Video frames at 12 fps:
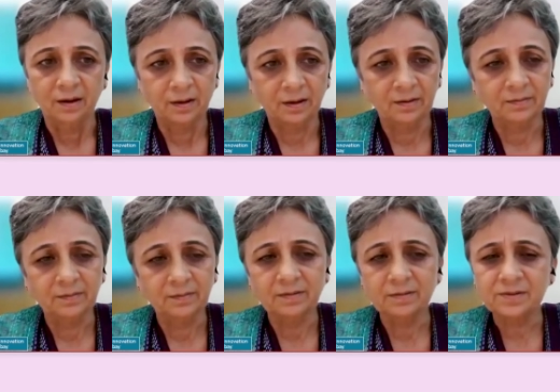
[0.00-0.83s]
Uh,
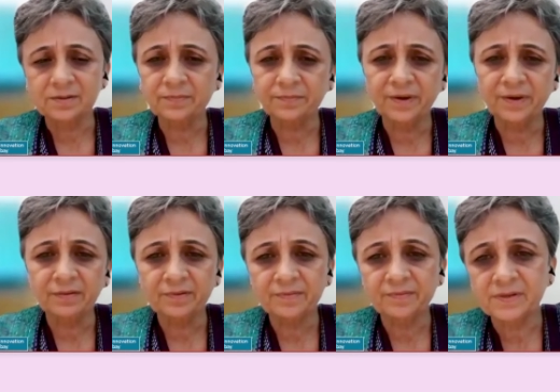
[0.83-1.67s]
so
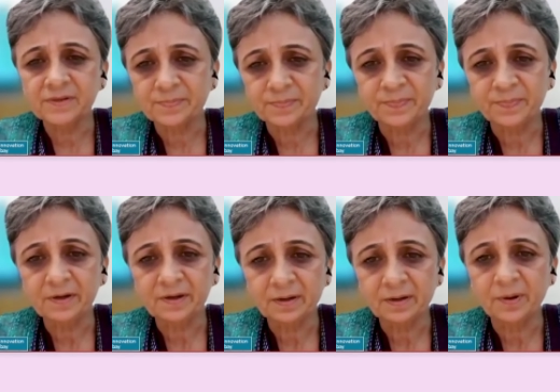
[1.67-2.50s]
whenever we
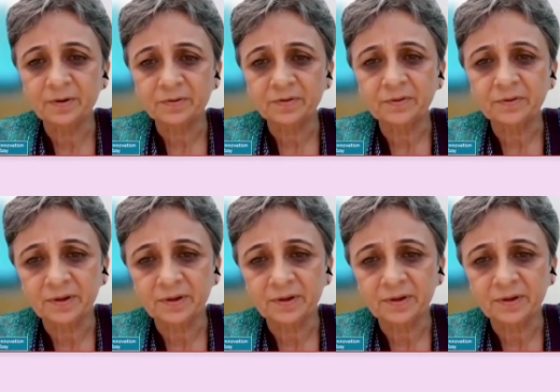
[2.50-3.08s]
speak about you know,